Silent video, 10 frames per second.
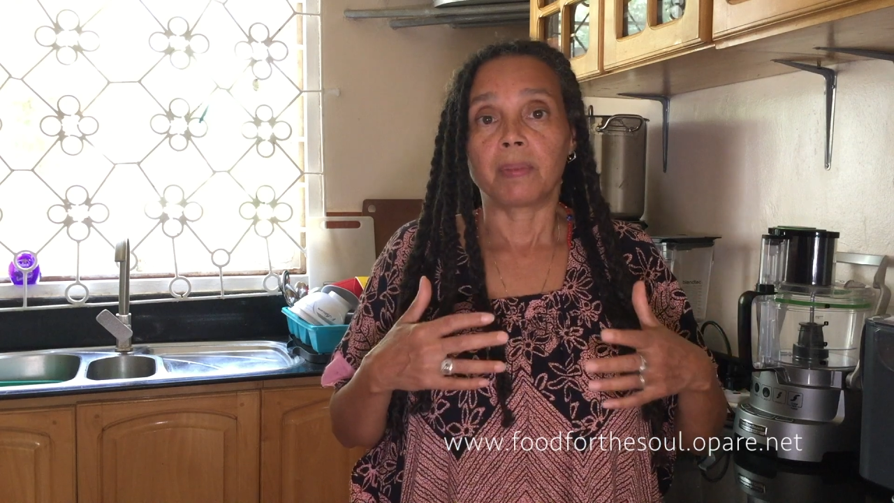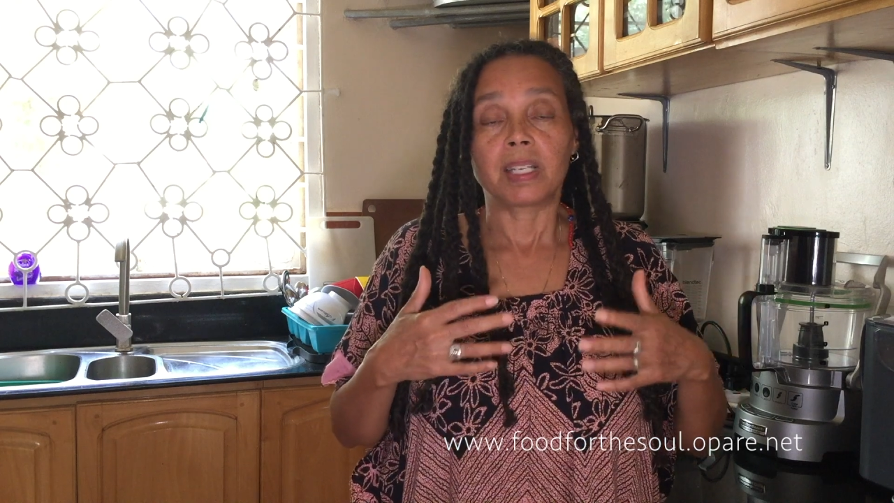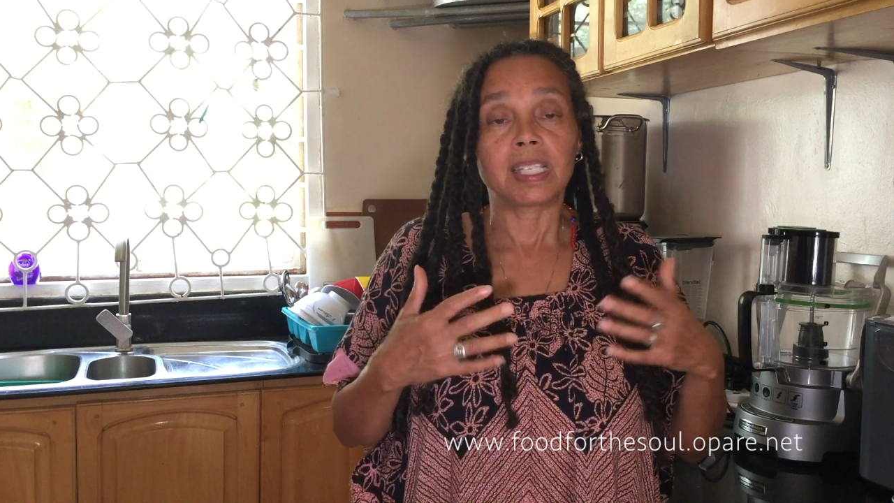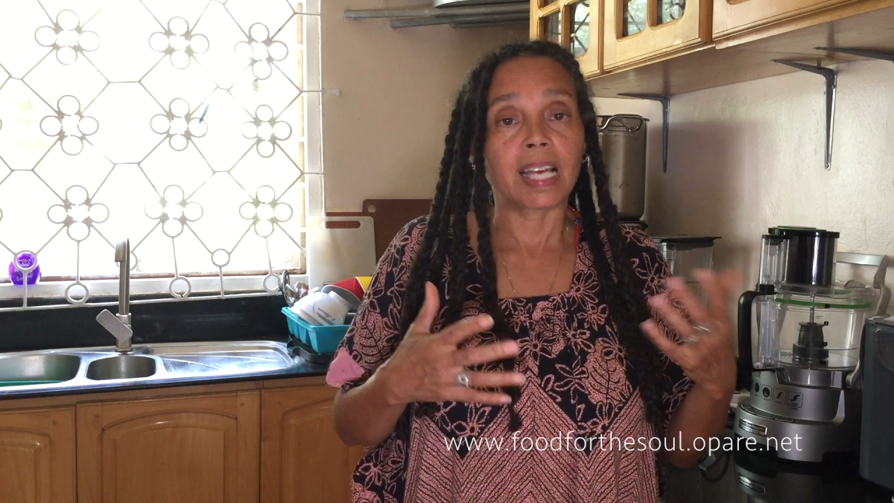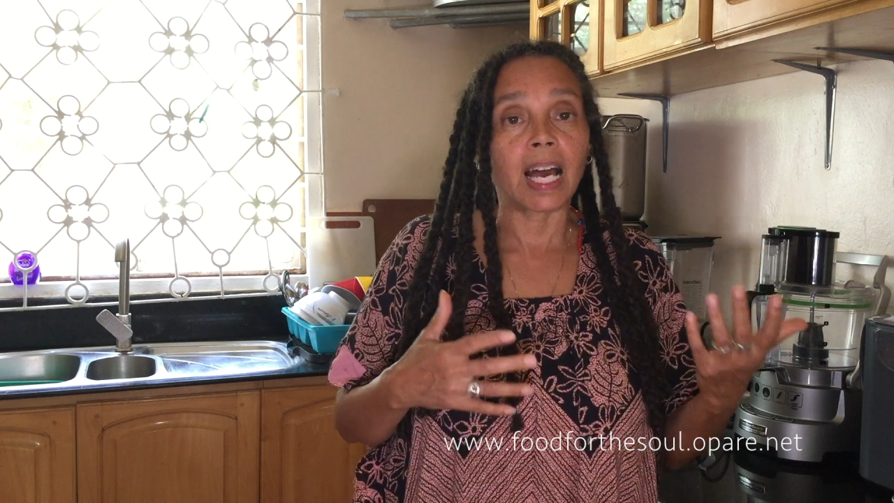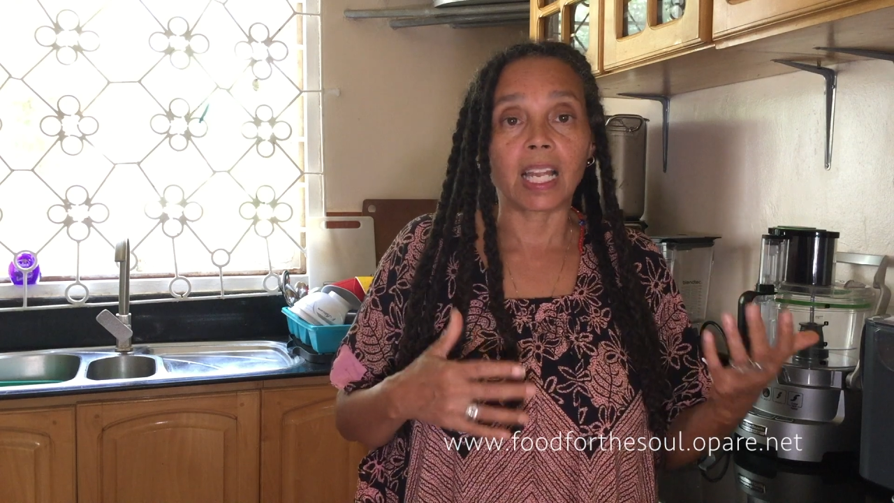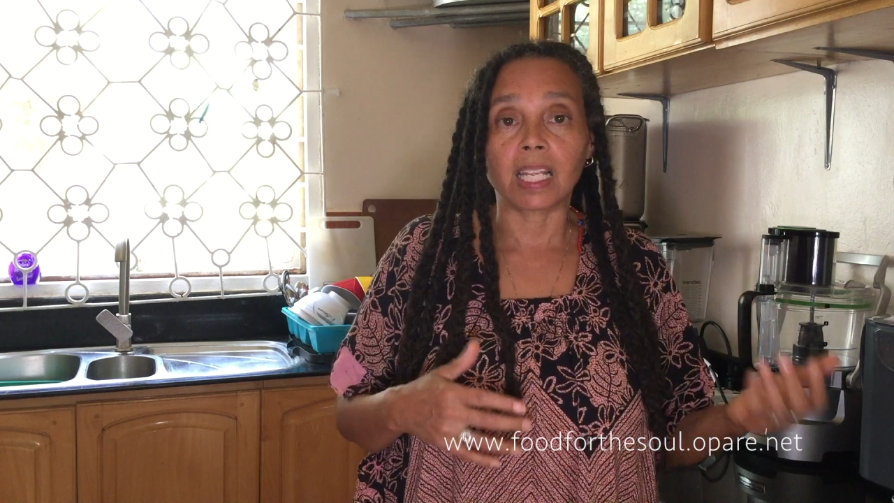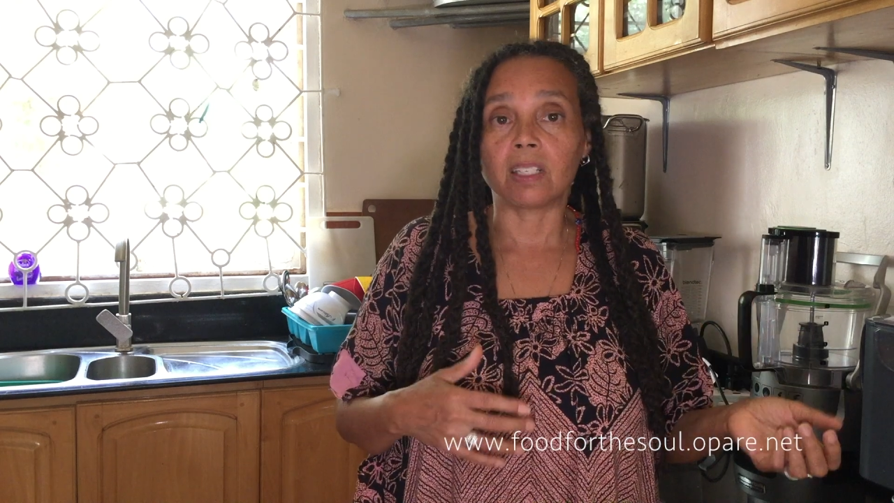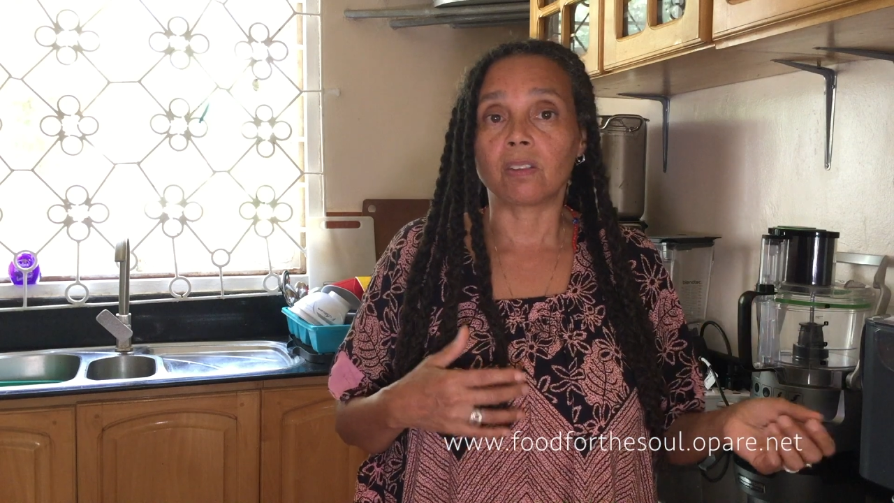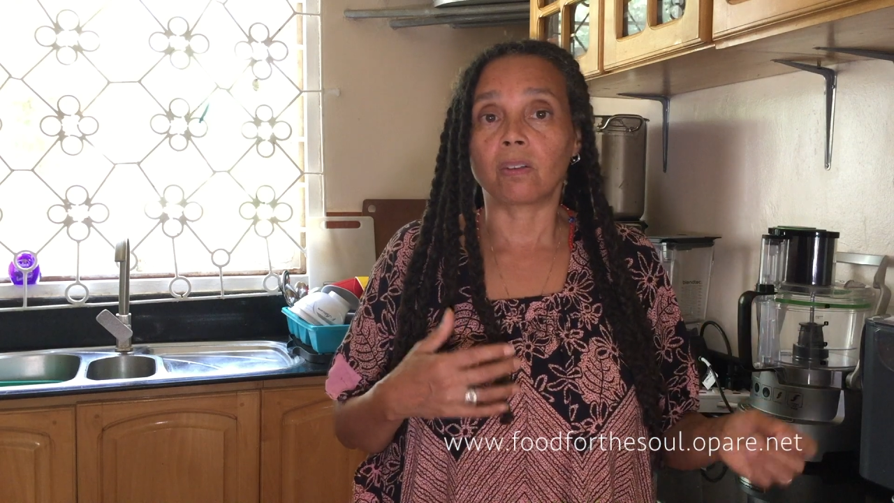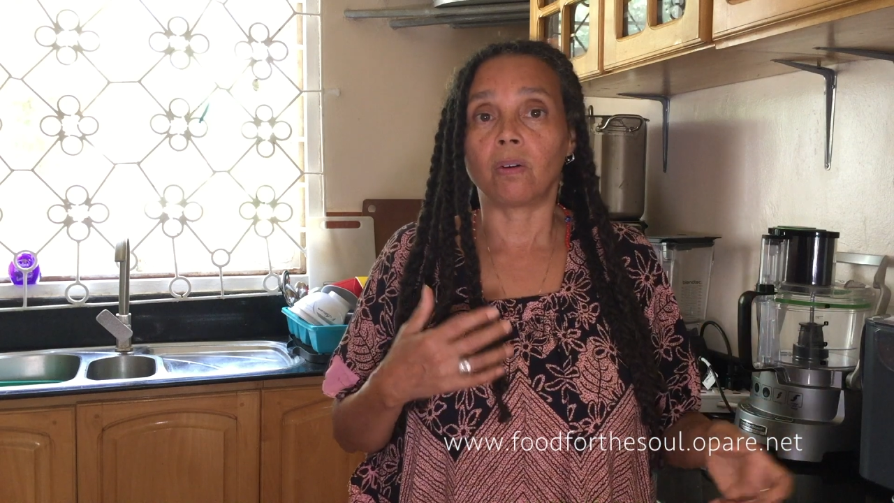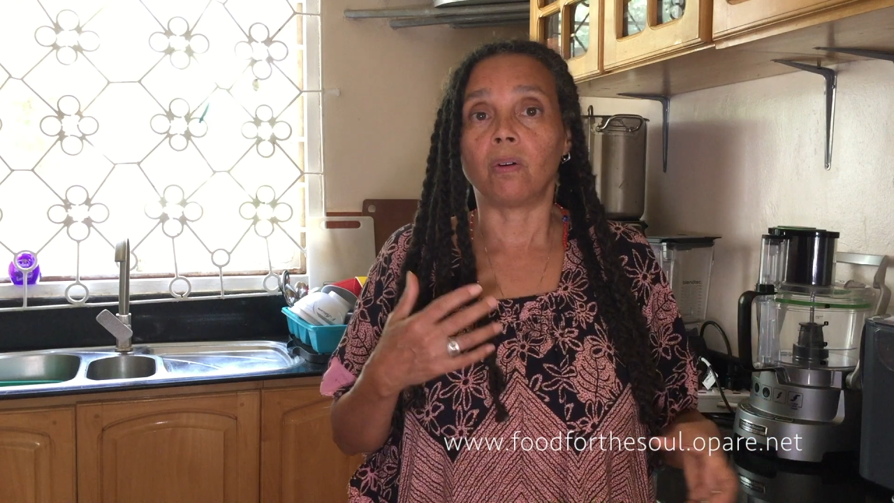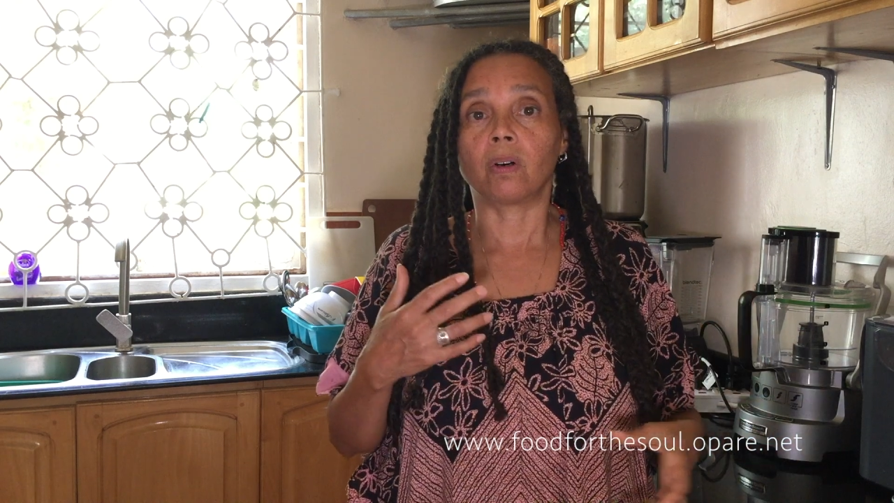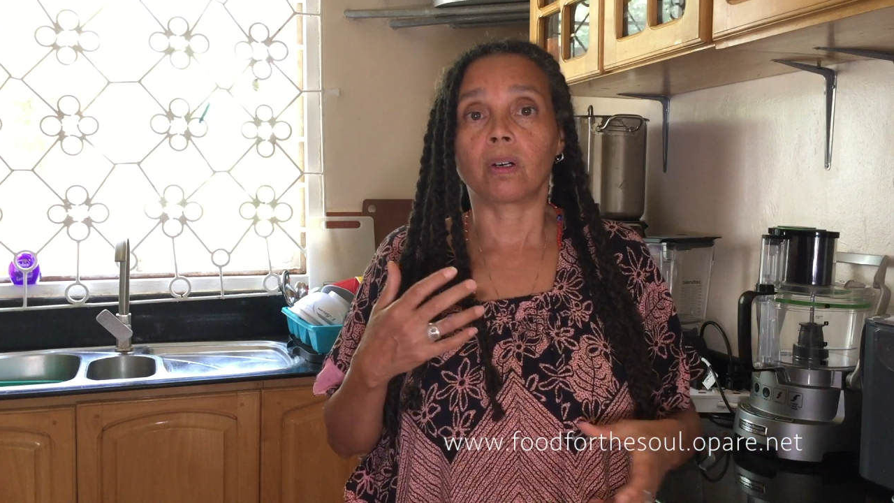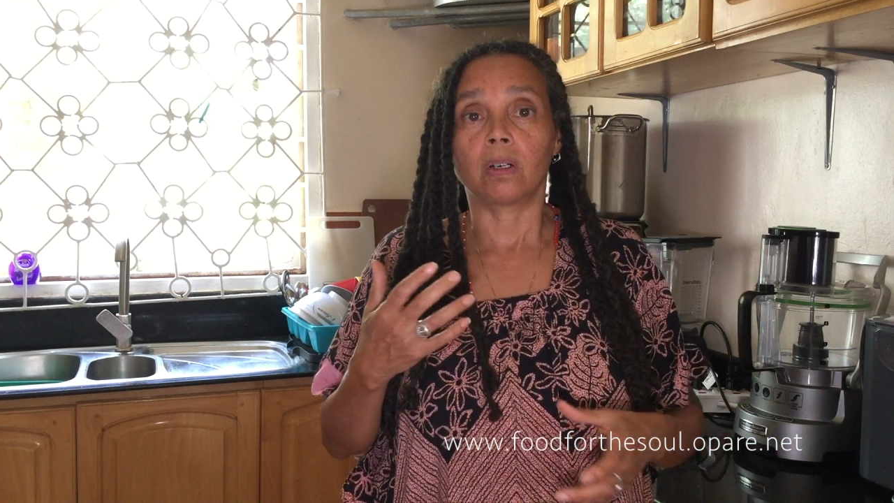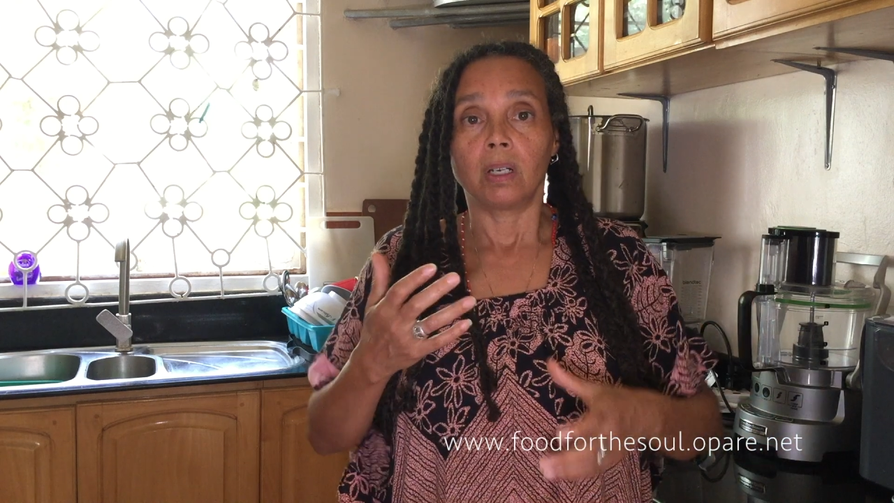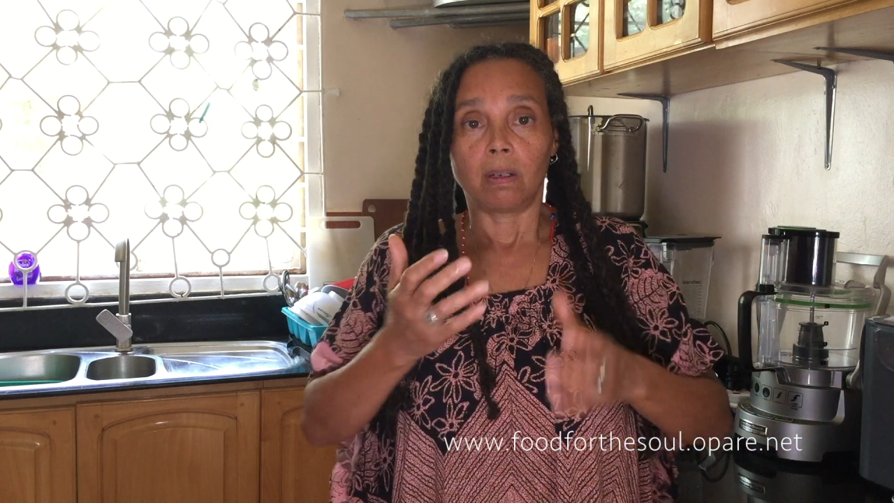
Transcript: salads or